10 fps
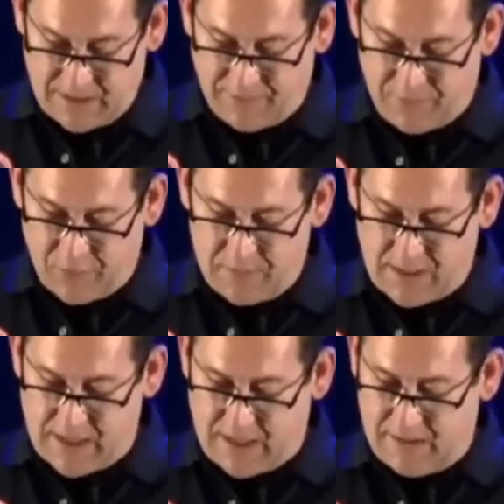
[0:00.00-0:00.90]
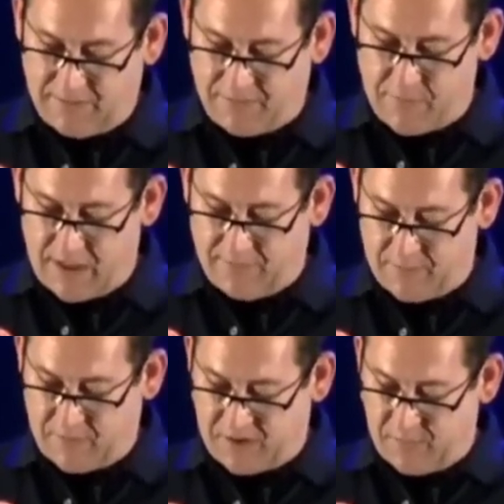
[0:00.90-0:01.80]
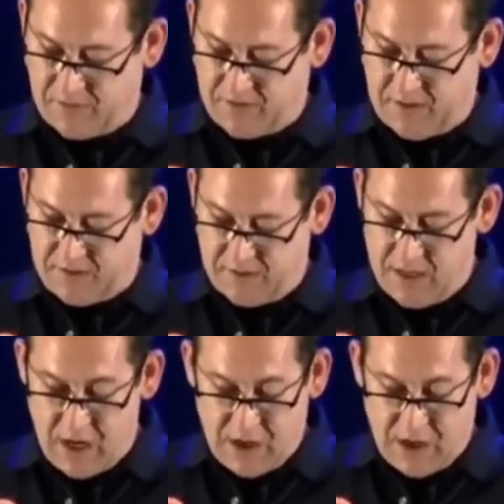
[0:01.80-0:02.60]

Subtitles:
a former colleague of mine from the summer season